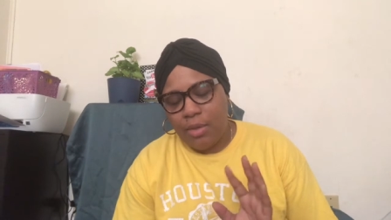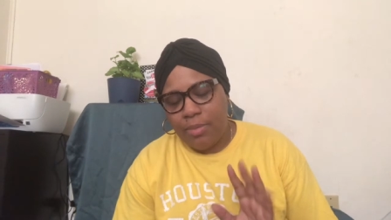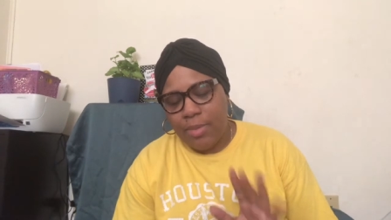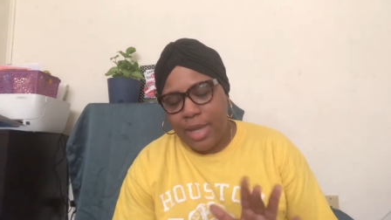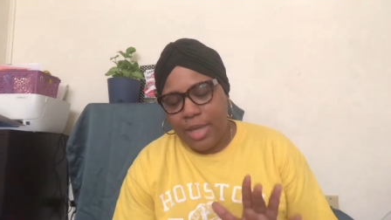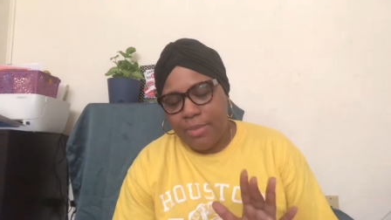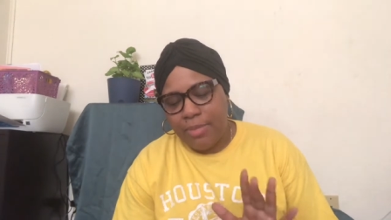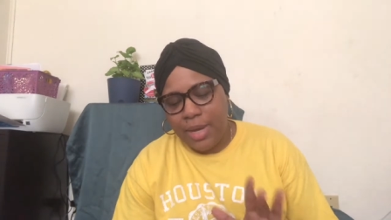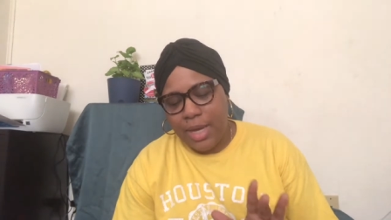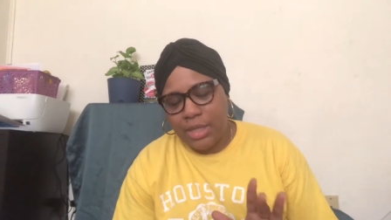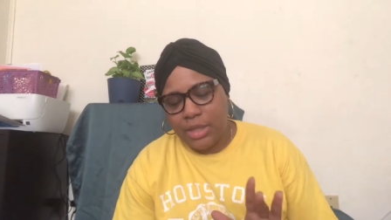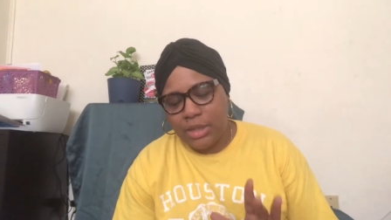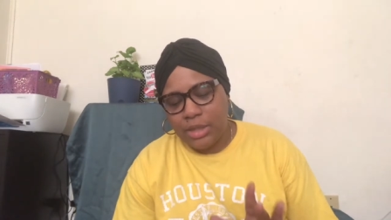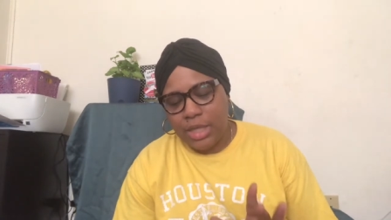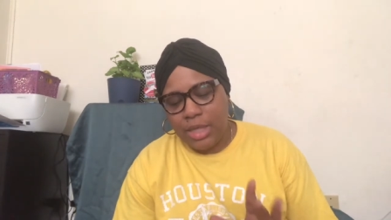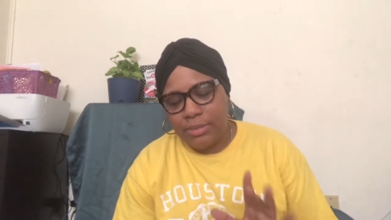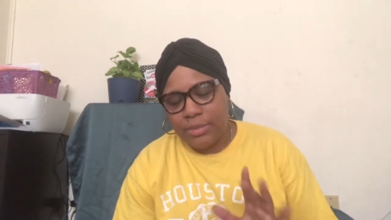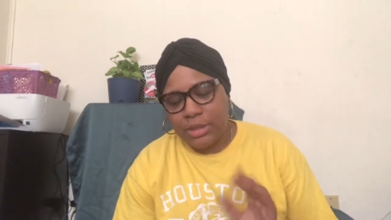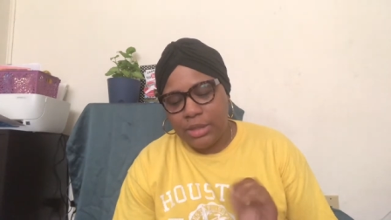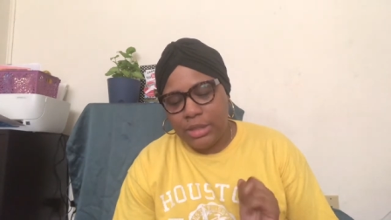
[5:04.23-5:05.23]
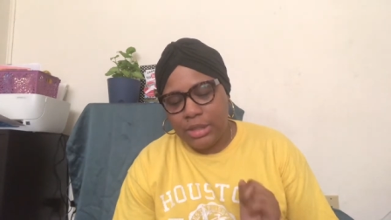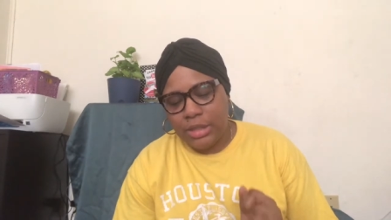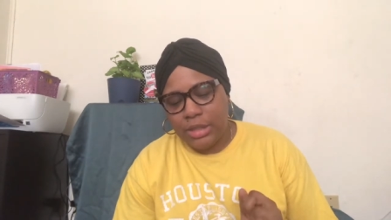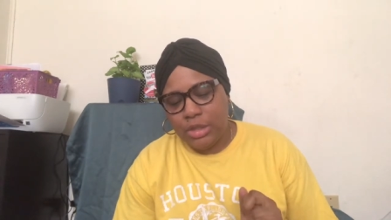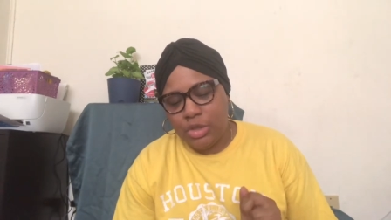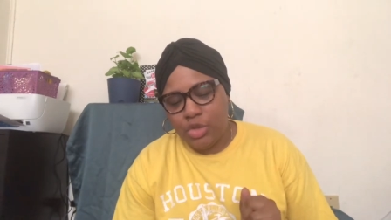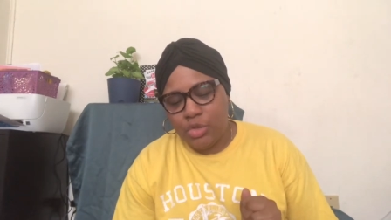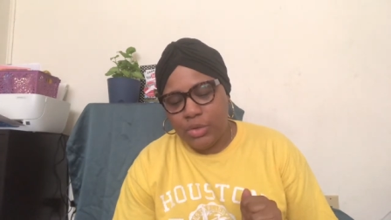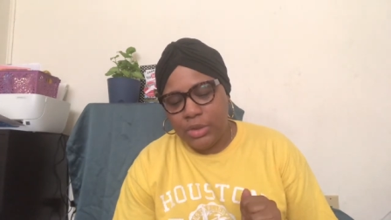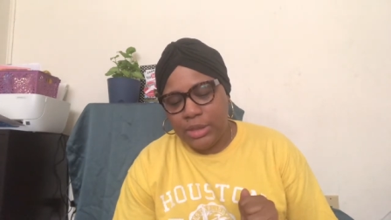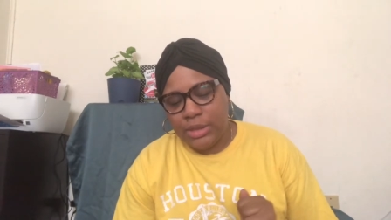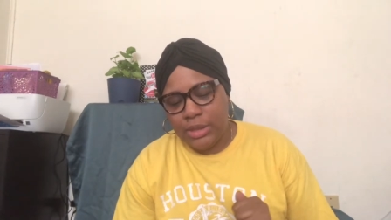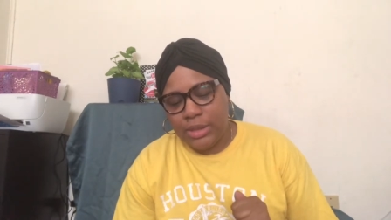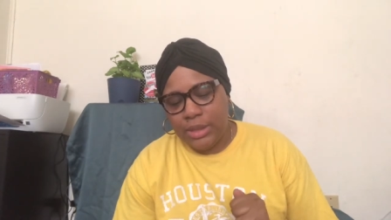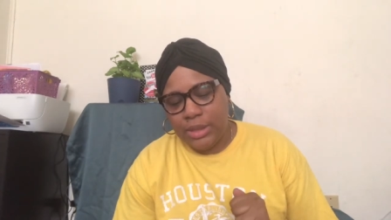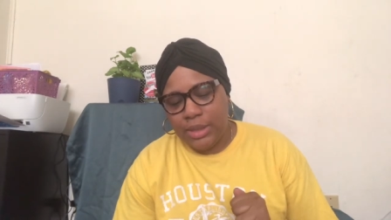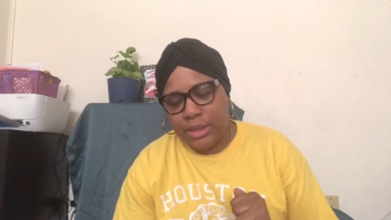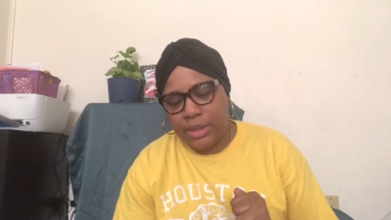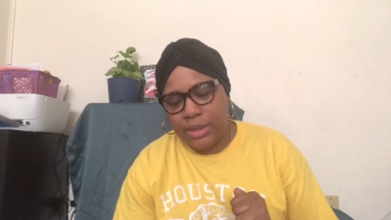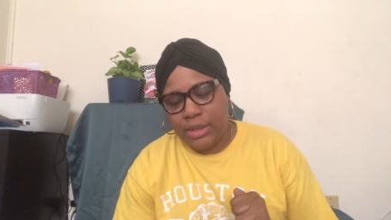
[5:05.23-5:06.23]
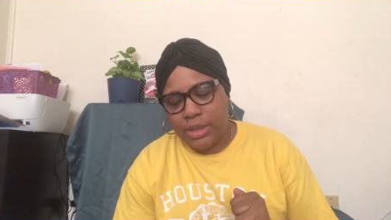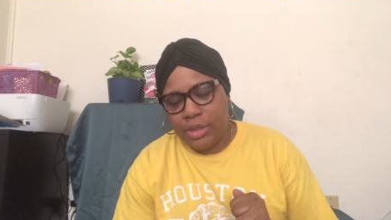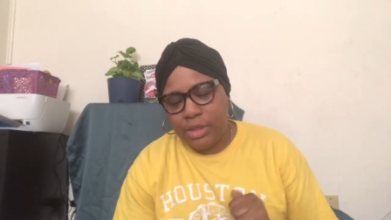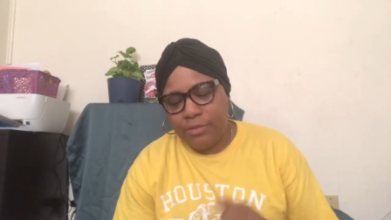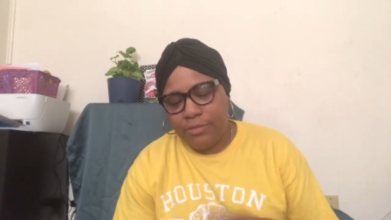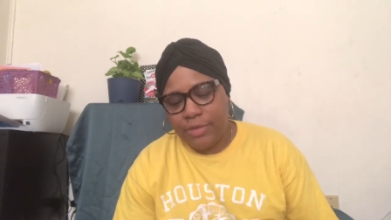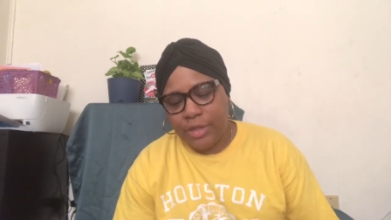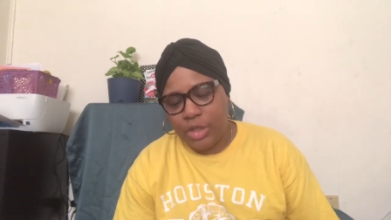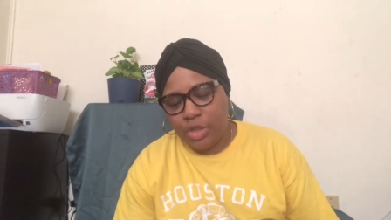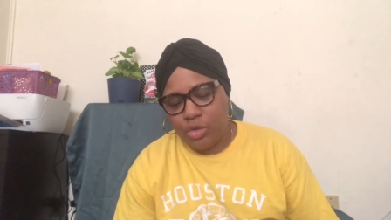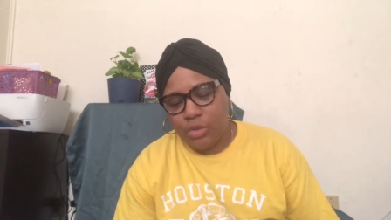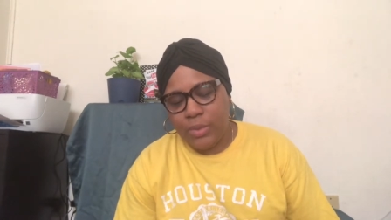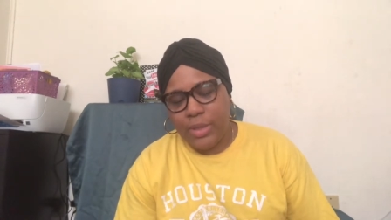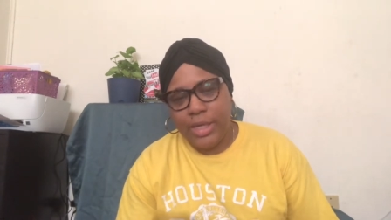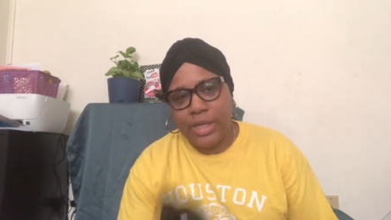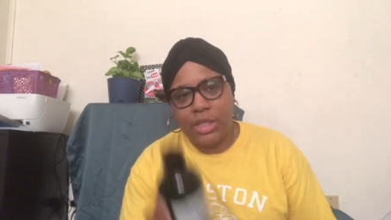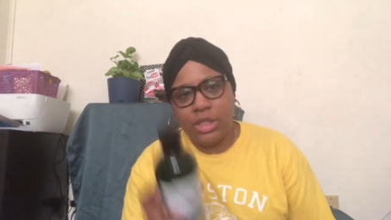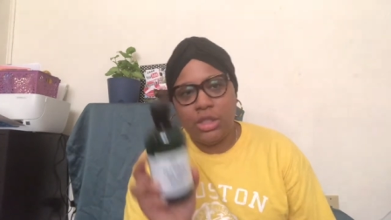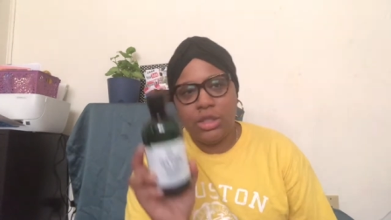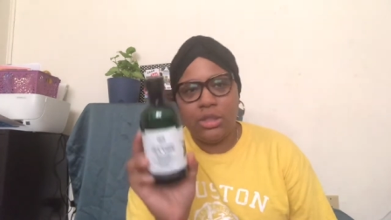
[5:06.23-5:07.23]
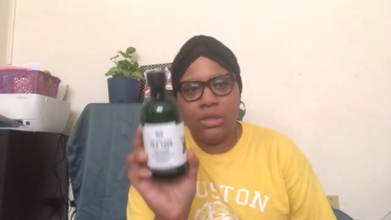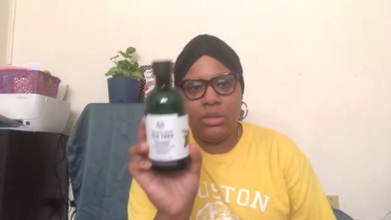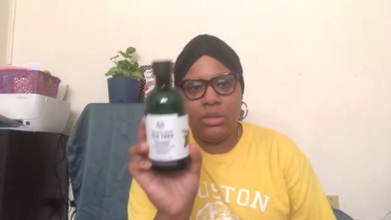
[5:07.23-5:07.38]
by the Body Shop. It's tea tree skin clearing facial wash.